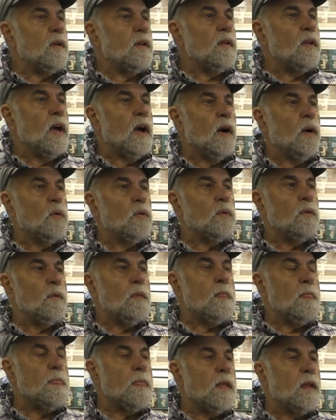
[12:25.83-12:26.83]
Now,
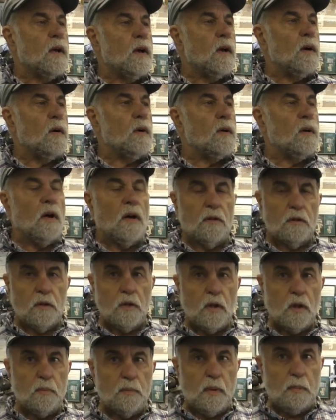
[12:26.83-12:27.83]
a
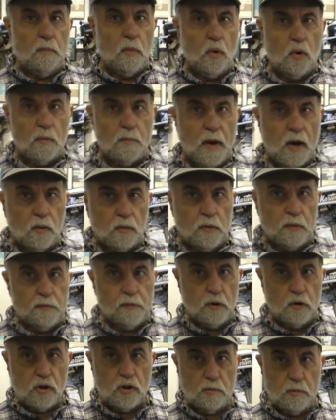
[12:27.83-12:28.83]
little bit more about
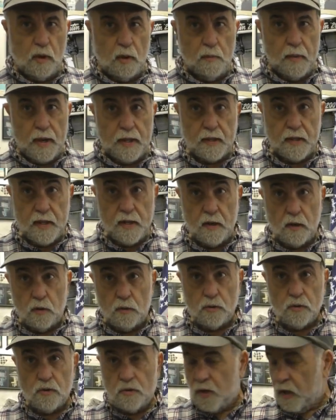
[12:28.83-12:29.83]
reversible
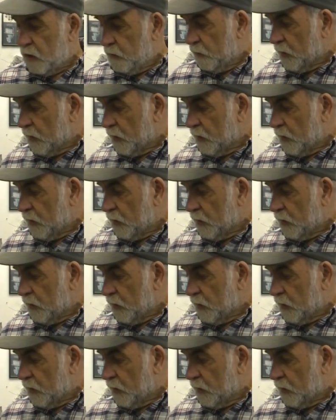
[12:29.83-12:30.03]
magnetos.